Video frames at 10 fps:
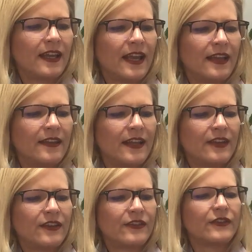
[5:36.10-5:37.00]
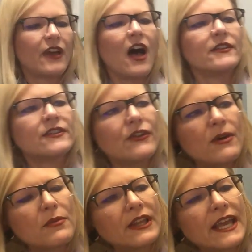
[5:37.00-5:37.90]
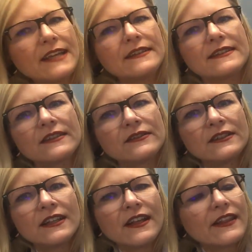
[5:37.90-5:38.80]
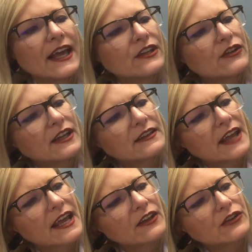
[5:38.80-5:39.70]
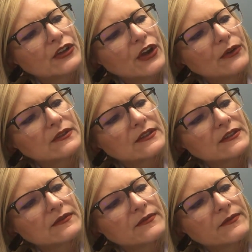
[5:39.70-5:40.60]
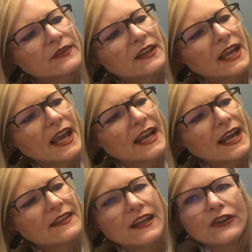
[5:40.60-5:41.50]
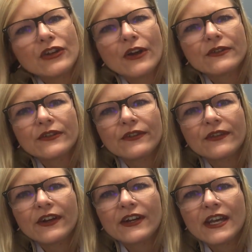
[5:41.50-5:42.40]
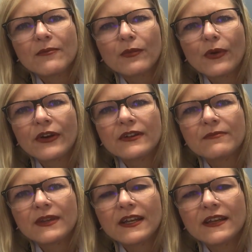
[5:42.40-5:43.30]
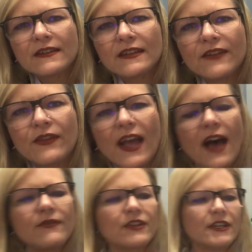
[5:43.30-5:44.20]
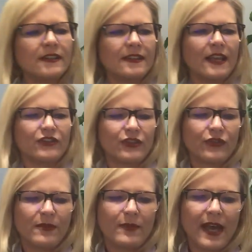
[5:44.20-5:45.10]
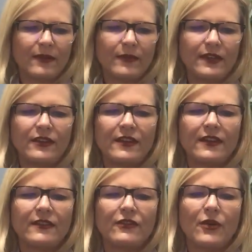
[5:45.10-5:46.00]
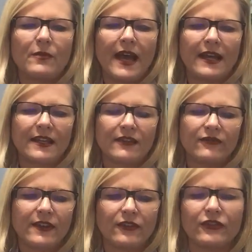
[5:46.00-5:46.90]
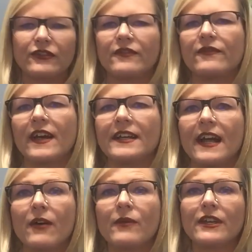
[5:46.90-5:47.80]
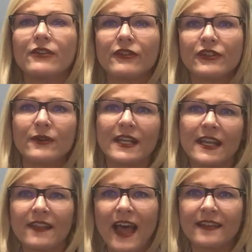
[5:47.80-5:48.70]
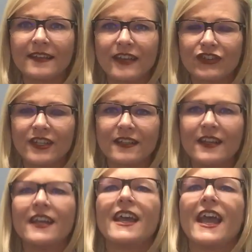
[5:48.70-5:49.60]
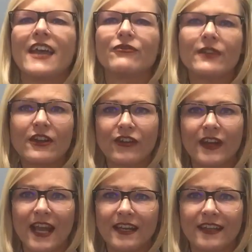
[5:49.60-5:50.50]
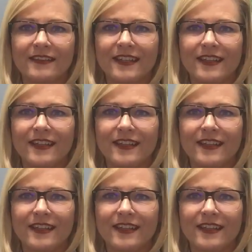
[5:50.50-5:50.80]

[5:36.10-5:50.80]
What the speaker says: And then there's also a place that you could take notes. And I think notes are very important because if you have a good session or a bad one, you could go back and research and find out what you were doing in that session and recreate it.